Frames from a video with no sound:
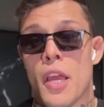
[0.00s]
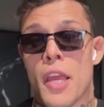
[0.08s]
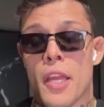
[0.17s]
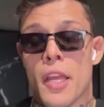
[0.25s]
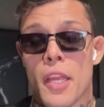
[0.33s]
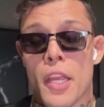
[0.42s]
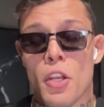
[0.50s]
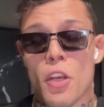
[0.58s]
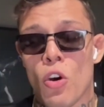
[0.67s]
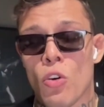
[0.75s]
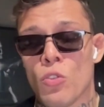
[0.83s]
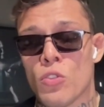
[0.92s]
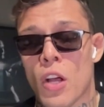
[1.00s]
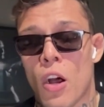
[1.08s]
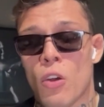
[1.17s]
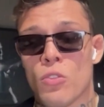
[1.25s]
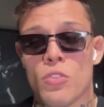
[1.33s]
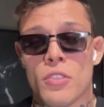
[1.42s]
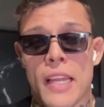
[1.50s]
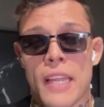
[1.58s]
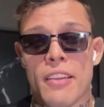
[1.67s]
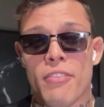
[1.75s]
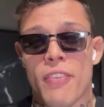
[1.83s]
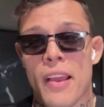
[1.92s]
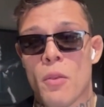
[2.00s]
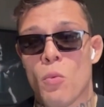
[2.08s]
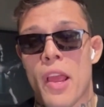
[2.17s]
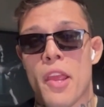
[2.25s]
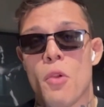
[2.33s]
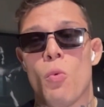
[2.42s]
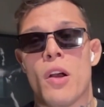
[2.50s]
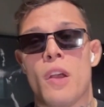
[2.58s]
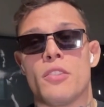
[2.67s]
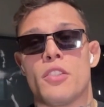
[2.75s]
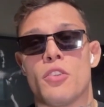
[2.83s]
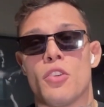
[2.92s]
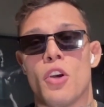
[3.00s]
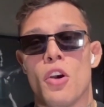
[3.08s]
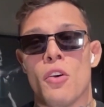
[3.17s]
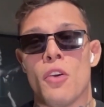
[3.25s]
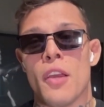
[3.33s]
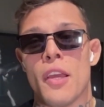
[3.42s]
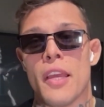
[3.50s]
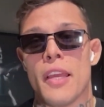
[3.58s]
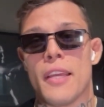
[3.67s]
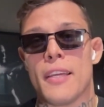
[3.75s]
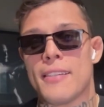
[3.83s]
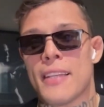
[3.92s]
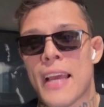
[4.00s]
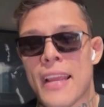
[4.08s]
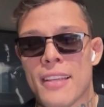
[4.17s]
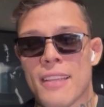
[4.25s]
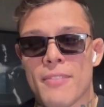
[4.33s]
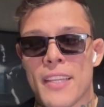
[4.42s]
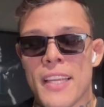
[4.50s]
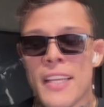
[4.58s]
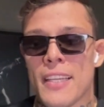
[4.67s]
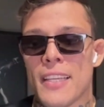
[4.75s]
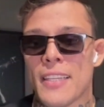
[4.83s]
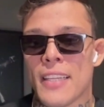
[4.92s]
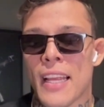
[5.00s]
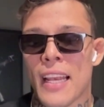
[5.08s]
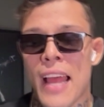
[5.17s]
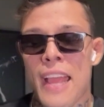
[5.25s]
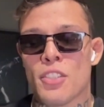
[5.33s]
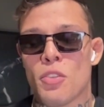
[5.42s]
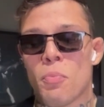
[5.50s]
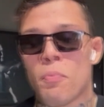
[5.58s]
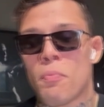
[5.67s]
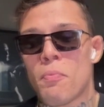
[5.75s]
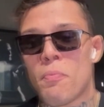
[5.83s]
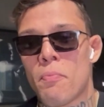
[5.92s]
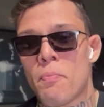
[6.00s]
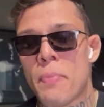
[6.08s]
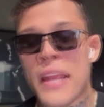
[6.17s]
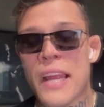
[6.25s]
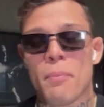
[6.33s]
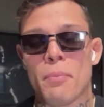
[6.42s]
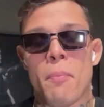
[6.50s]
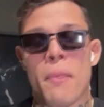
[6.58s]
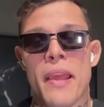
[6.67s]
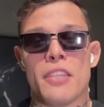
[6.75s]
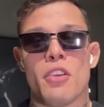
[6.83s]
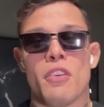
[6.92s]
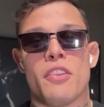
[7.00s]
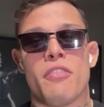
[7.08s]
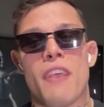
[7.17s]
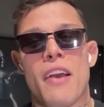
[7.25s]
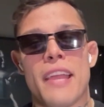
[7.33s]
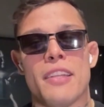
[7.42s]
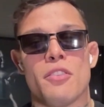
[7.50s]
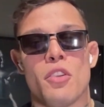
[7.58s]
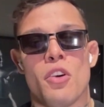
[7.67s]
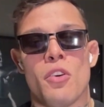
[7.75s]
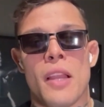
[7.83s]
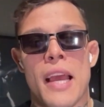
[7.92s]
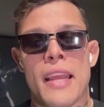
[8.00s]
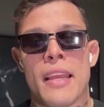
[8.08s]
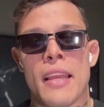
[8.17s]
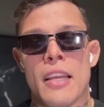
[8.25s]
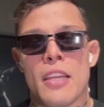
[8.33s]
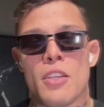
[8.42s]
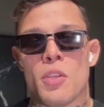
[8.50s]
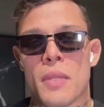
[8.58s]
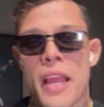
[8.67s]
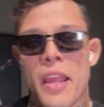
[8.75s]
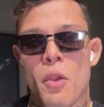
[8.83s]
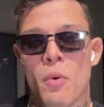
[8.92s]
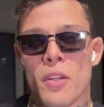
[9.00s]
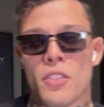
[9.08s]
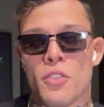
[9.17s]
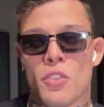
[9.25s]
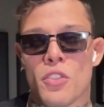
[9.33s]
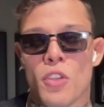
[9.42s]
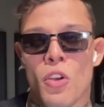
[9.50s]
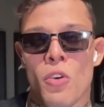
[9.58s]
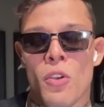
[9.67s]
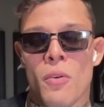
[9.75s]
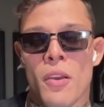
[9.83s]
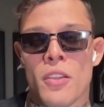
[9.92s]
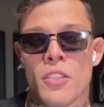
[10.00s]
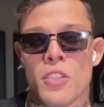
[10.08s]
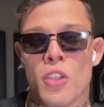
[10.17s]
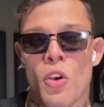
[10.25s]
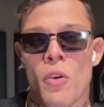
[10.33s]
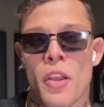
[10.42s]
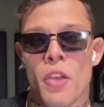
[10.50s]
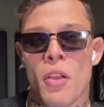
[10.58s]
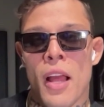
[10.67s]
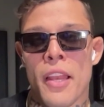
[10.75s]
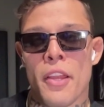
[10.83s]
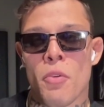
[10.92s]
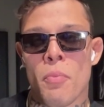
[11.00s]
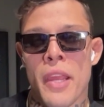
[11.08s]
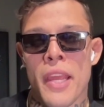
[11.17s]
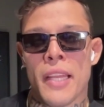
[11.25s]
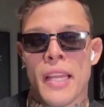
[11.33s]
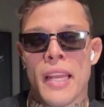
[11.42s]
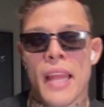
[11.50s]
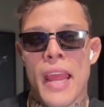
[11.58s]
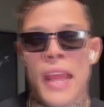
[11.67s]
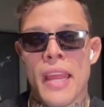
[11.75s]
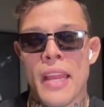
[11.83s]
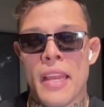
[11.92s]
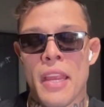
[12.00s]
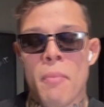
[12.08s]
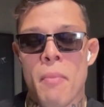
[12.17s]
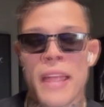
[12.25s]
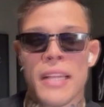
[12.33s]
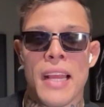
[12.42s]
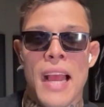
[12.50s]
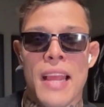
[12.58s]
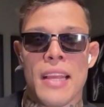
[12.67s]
He knows how to take the fight where he wants. Like he likes to pick up the pace of the fight. Like sometimes he wants to slow a little bit, and then he make the